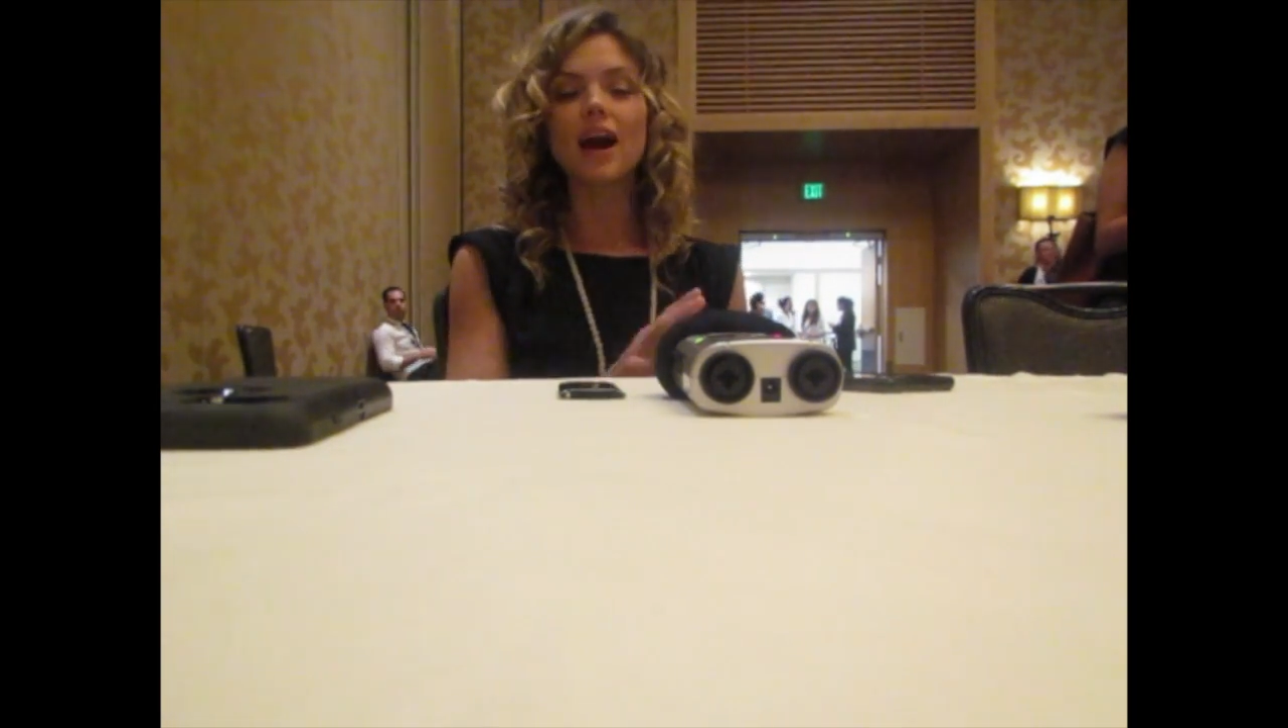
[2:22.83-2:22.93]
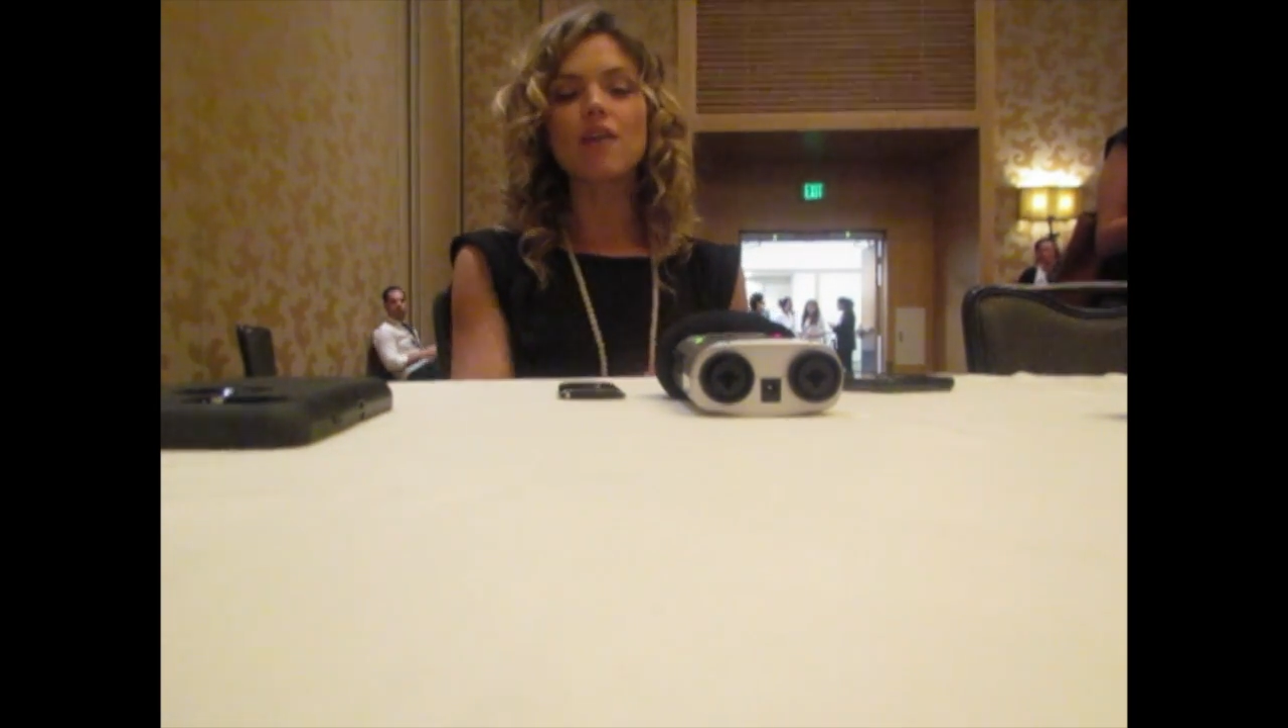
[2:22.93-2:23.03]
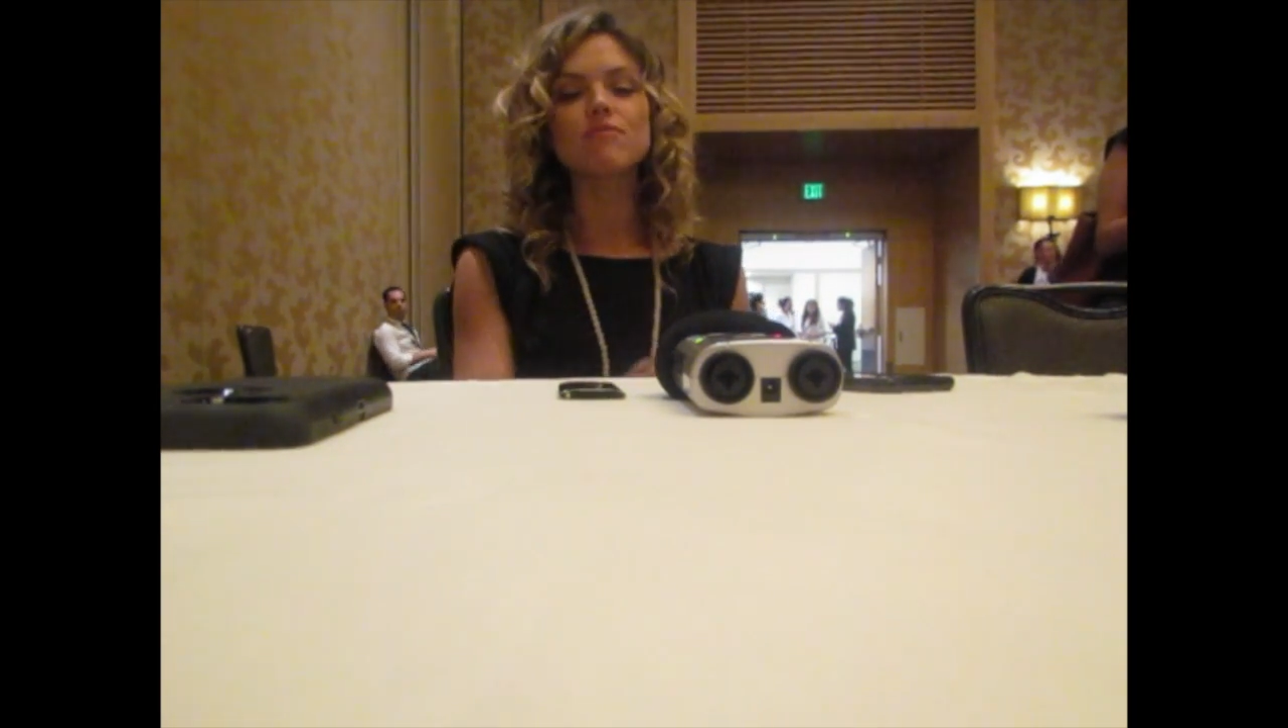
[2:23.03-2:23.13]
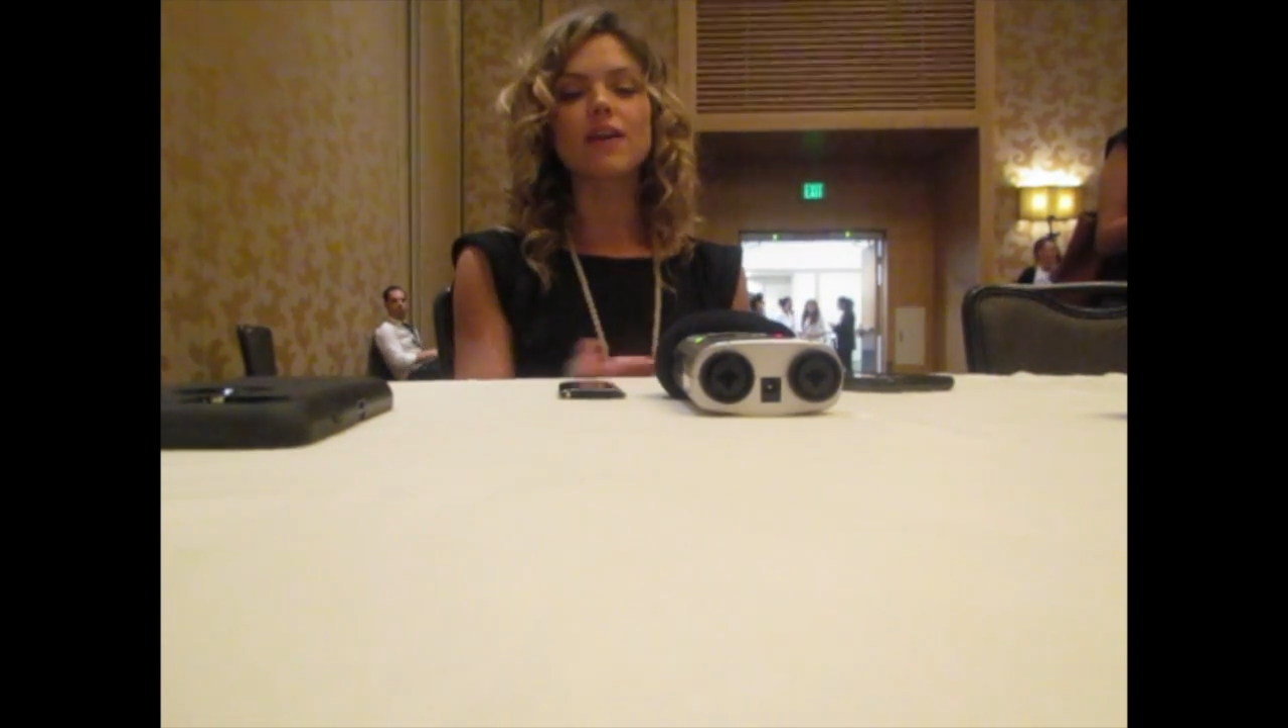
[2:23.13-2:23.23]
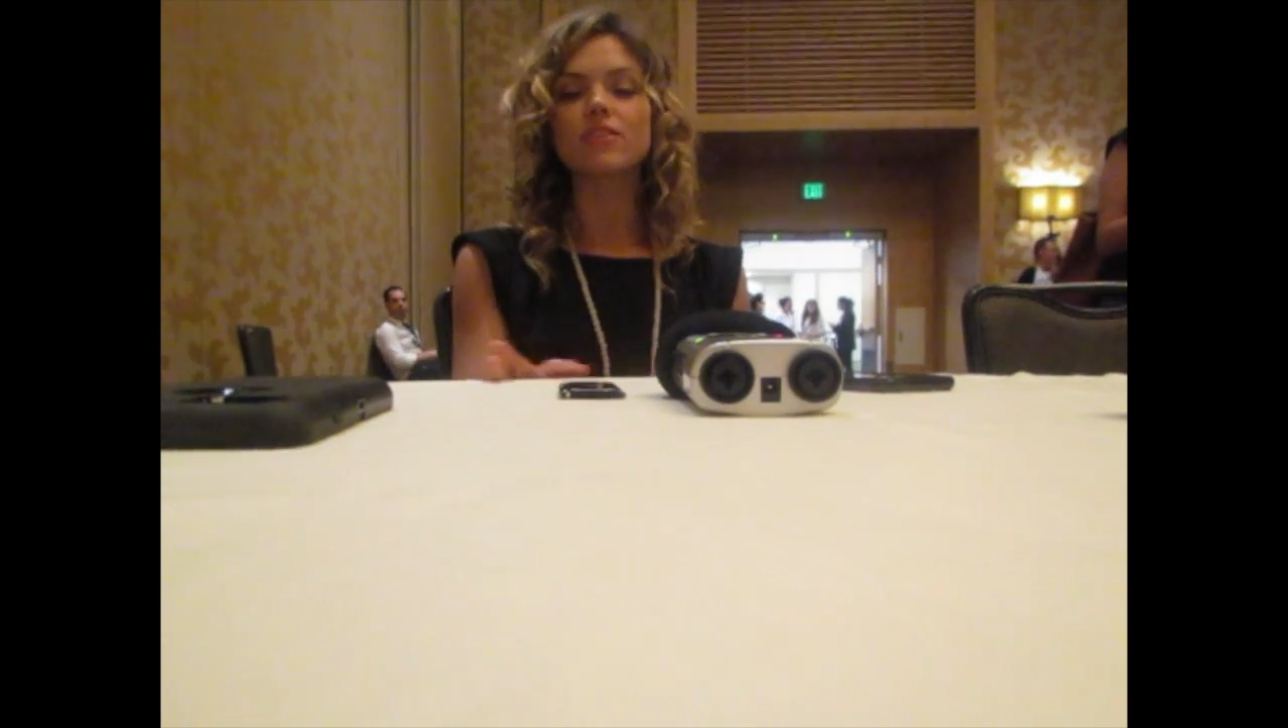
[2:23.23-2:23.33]

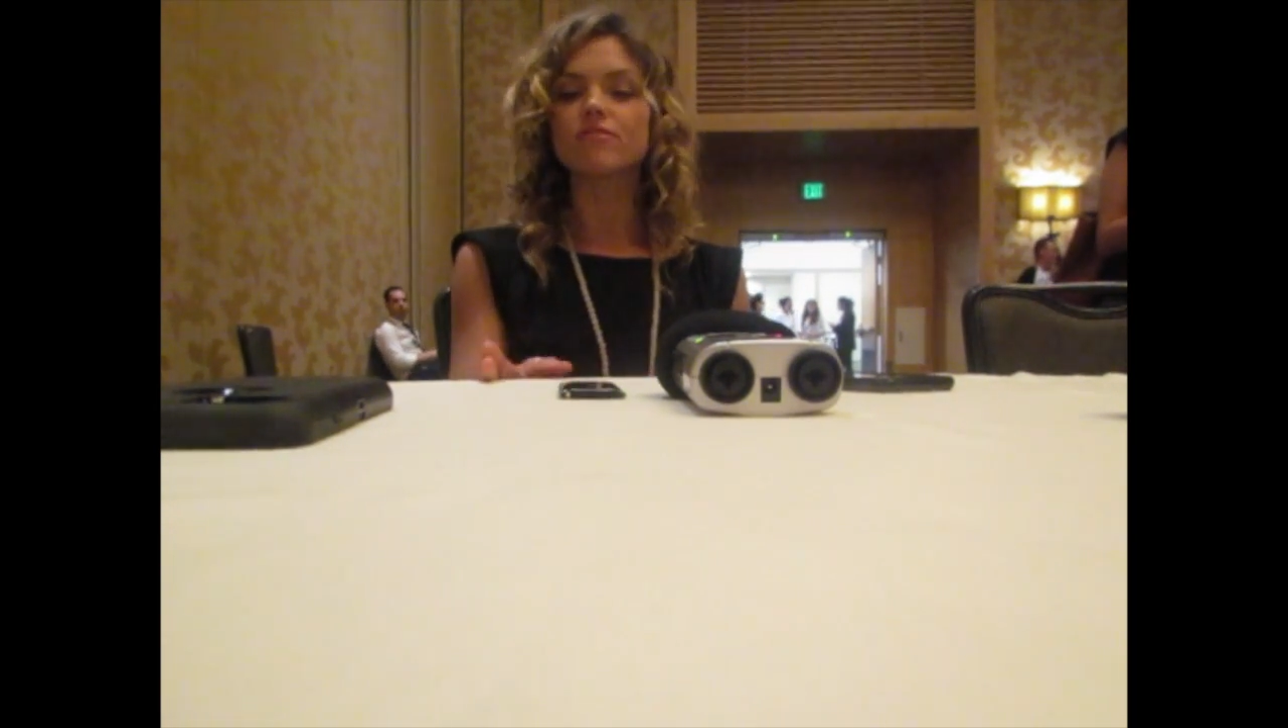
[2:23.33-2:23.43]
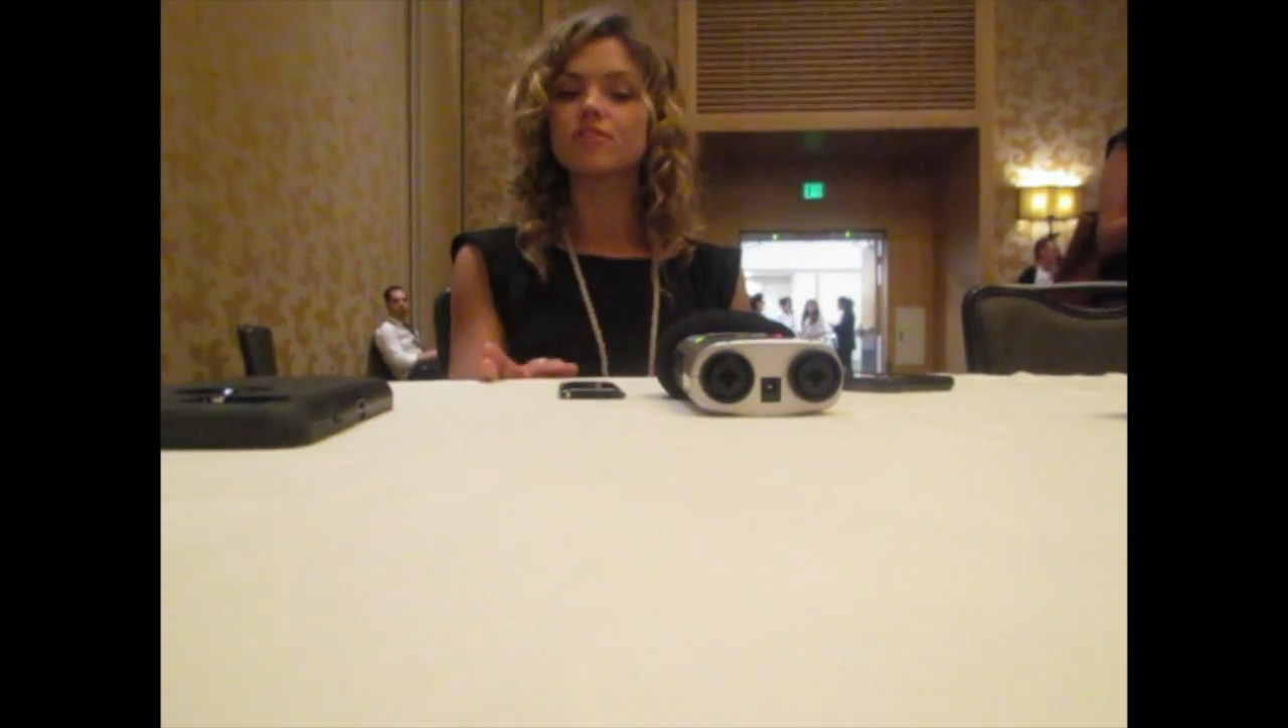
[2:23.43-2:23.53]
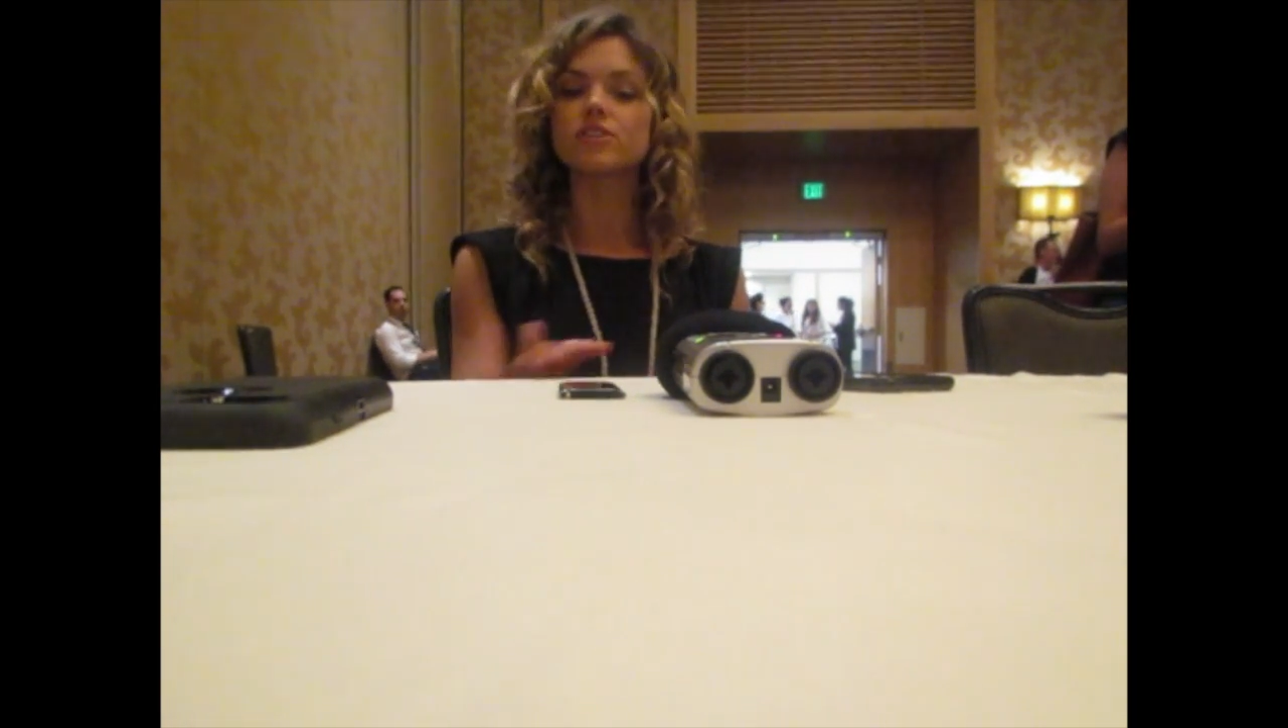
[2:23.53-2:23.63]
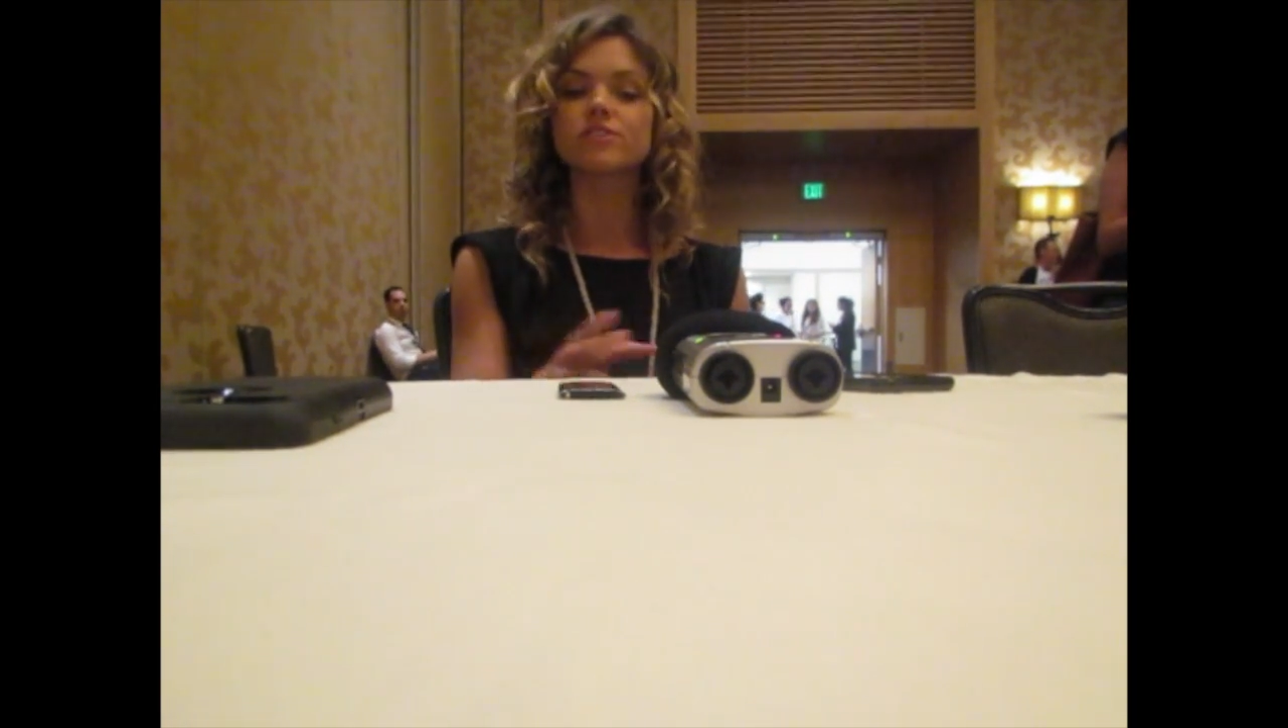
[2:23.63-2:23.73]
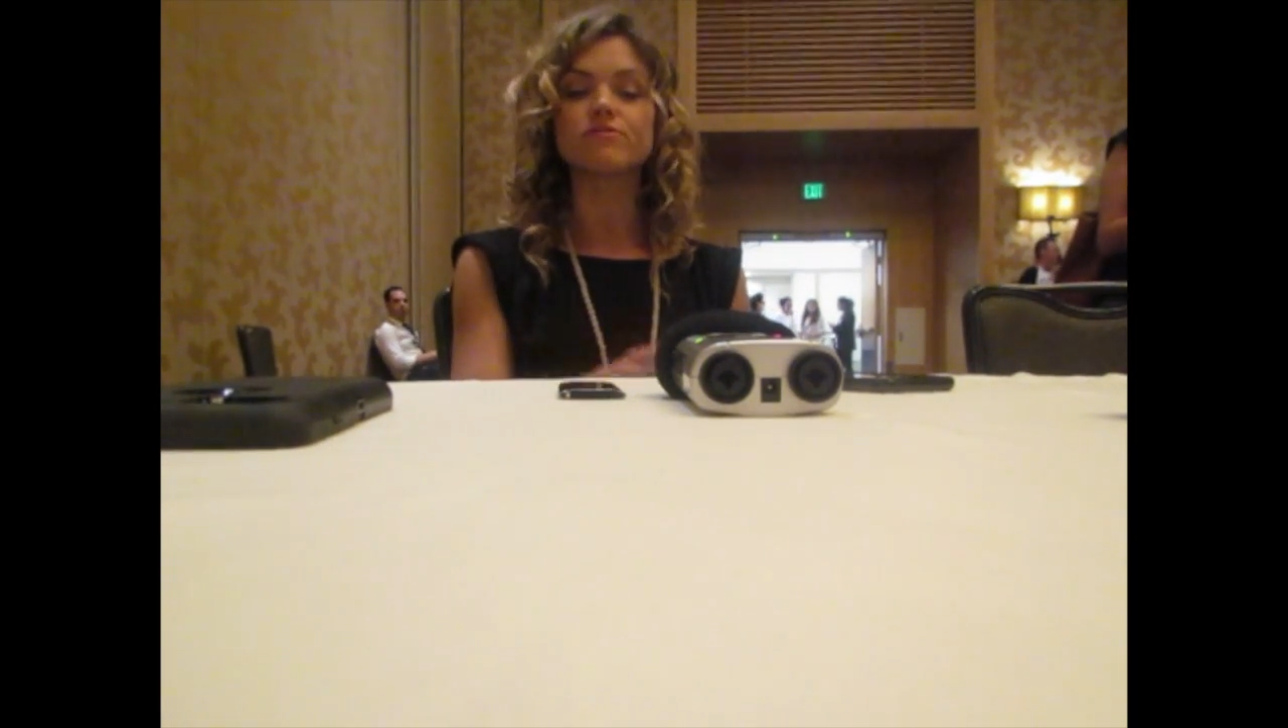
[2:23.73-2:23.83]
I've read the first